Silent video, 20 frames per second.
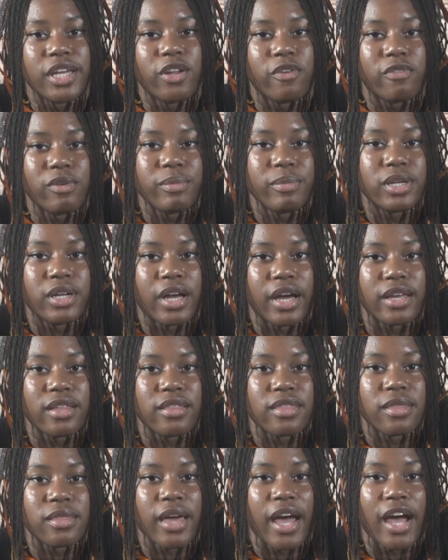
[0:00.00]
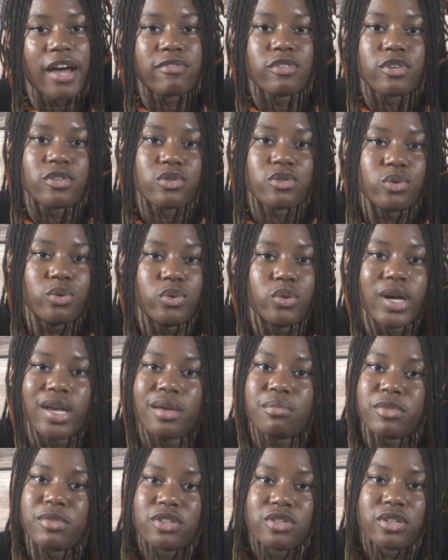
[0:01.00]
November 9th, after school
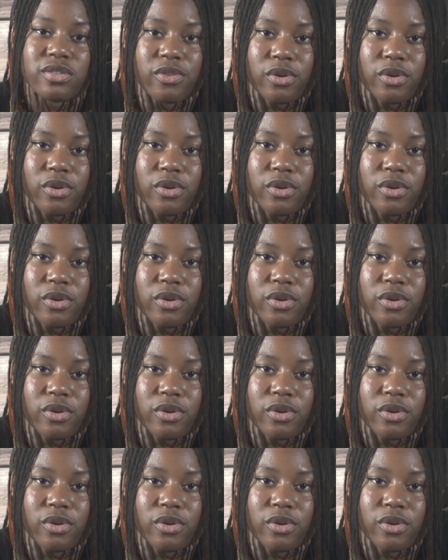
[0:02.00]
in Mr.